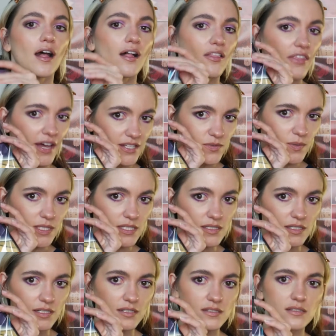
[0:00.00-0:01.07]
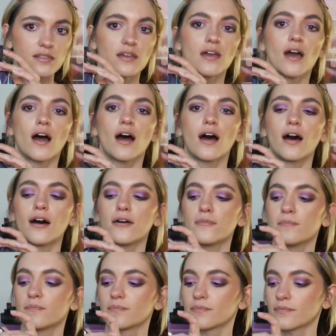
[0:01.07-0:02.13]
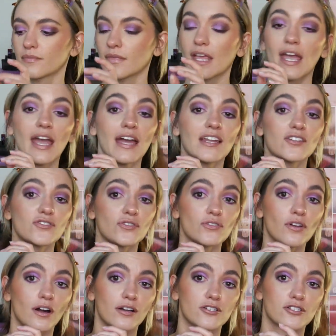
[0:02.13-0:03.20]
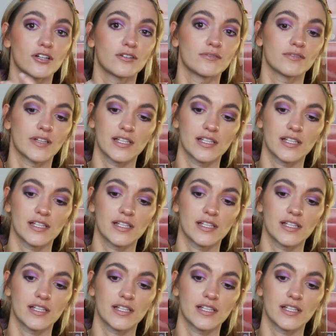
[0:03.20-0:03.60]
That's what this is. And it's Yu Yu Hakusho.